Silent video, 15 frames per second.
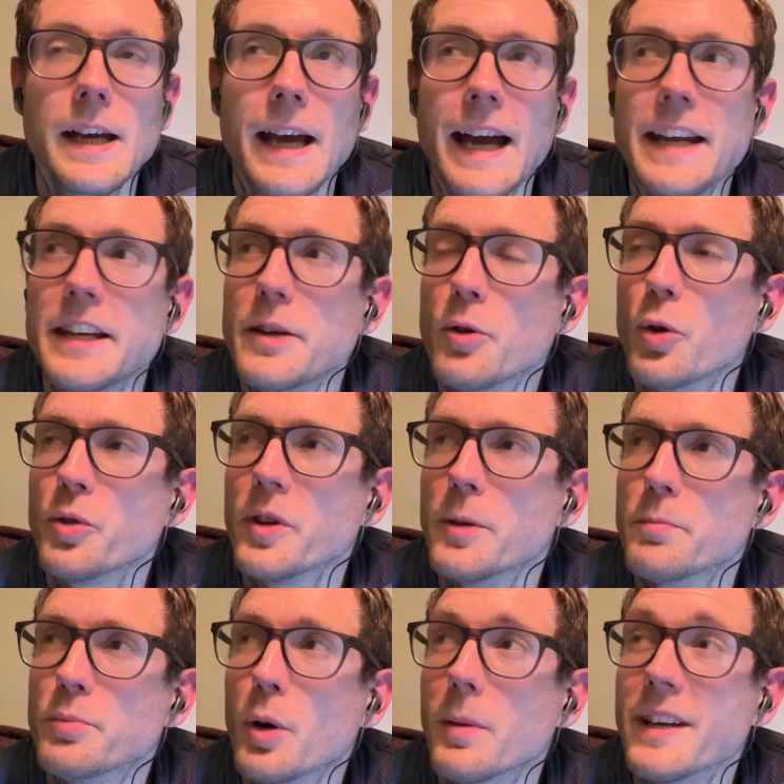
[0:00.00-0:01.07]
And you
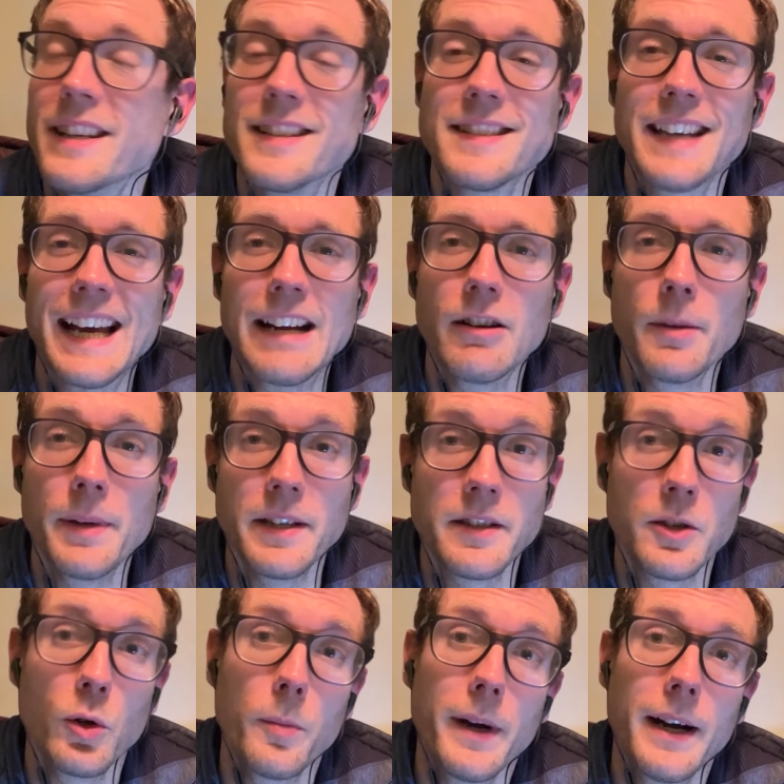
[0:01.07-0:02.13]
also probably need to tailor a bit
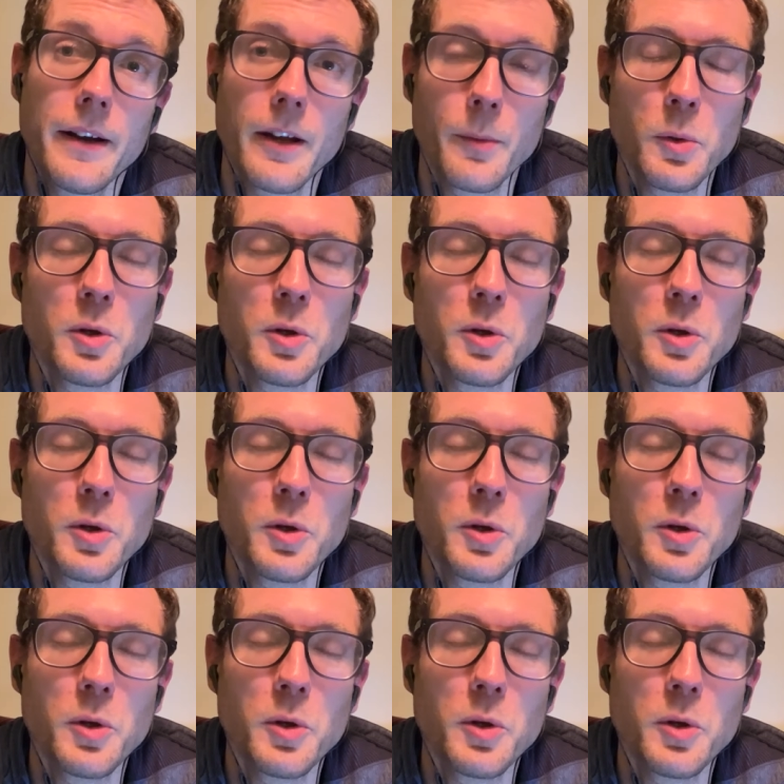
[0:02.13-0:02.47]
to your marathon.